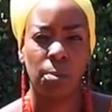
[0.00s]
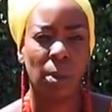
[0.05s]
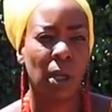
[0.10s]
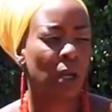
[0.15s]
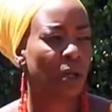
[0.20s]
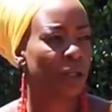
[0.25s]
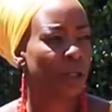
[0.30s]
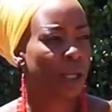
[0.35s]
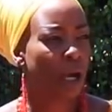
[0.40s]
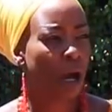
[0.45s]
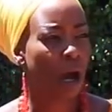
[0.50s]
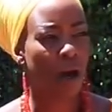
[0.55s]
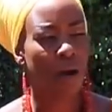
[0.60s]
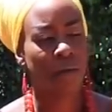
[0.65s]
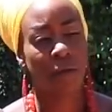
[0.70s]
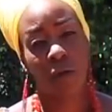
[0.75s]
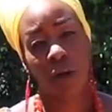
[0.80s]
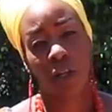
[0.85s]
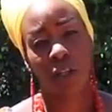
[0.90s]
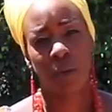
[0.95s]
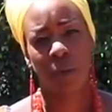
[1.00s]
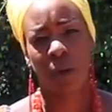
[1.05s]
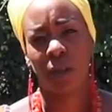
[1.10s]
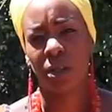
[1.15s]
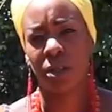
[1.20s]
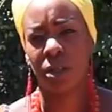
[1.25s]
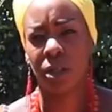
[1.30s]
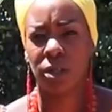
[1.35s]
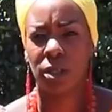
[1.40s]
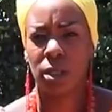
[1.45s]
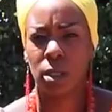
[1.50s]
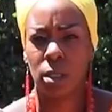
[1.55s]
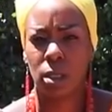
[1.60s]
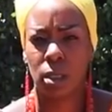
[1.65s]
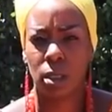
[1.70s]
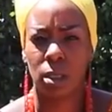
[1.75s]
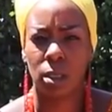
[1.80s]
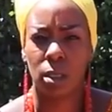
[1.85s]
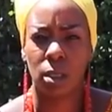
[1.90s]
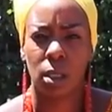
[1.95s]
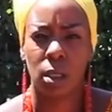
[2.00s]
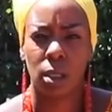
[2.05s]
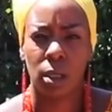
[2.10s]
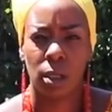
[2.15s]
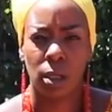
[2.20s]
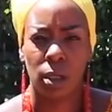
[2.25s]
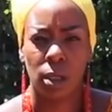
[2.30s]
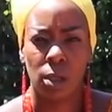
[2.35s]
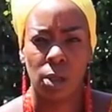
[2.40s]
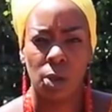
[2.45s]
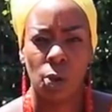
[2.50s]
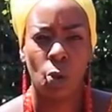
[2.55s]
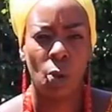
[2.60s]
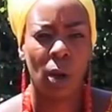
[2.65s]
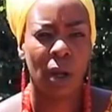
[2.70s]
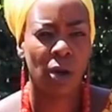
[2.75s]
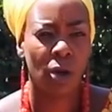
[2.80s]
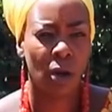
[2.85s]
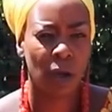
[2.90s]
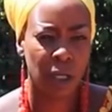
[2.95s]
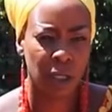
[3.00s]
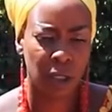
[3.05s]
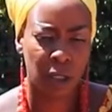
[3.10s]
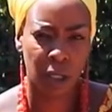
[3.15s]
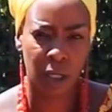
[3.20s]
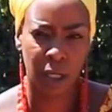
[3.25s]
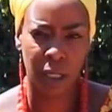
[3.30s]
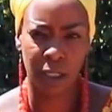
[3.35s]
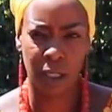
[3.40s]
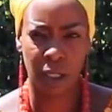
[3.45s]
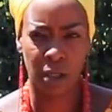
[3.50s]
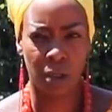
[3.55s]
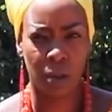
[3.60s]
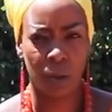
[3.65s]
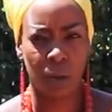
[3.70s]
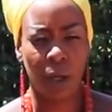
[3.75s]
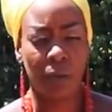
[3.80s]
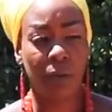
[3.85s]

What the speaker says: because there are French brothers and sisters who we're not as connected to.